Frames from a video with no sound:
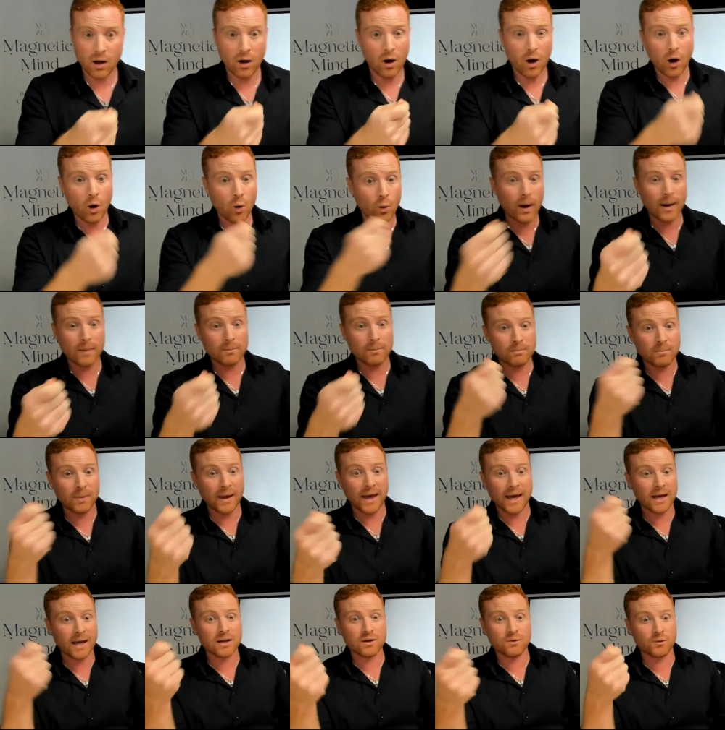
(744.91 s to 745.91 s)
Oh, I'm
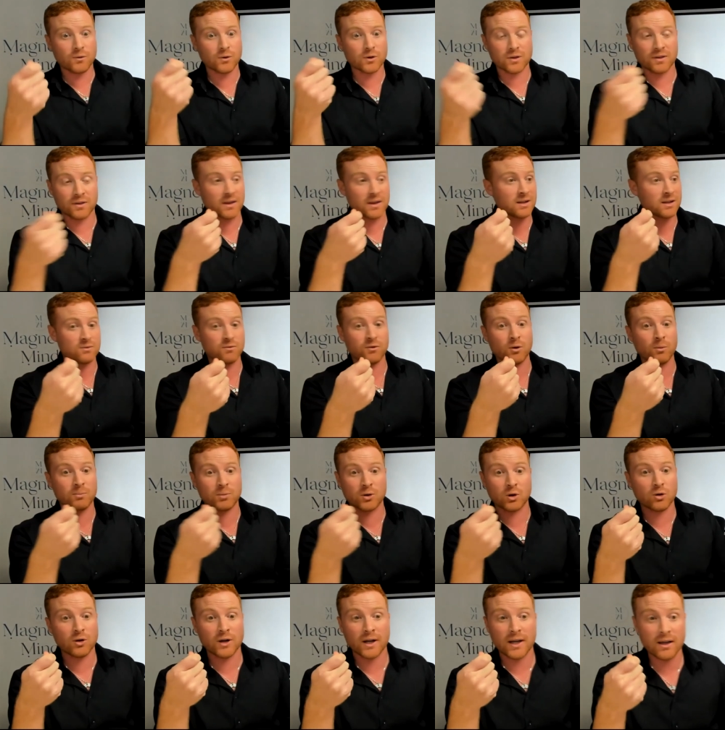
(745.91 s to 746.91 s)
bad for
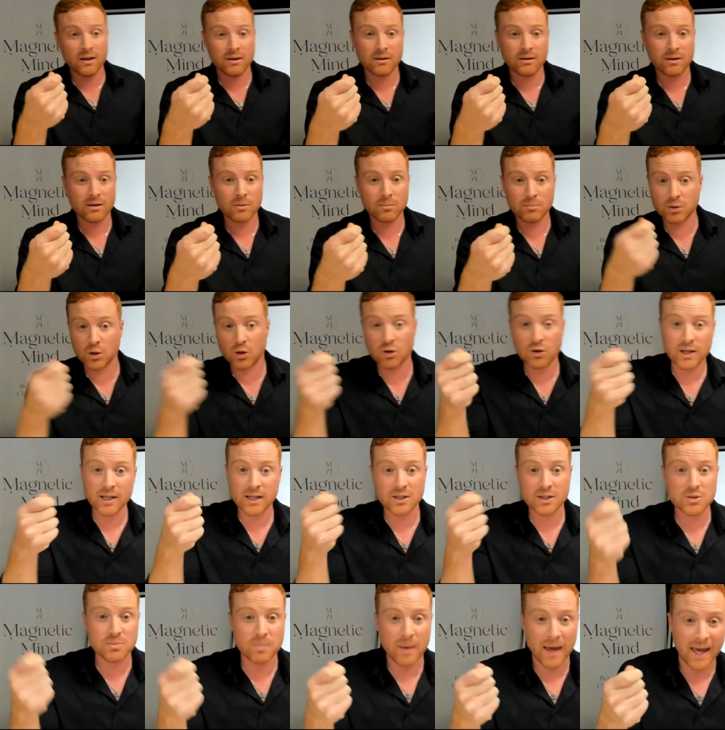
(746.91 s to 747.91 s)
beauty. Beauty
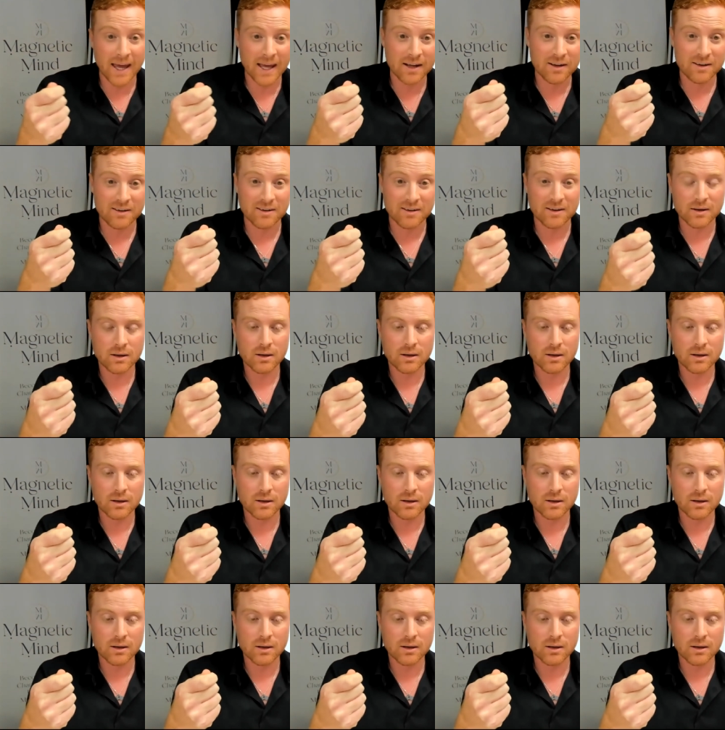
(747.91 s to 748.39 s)
is bad.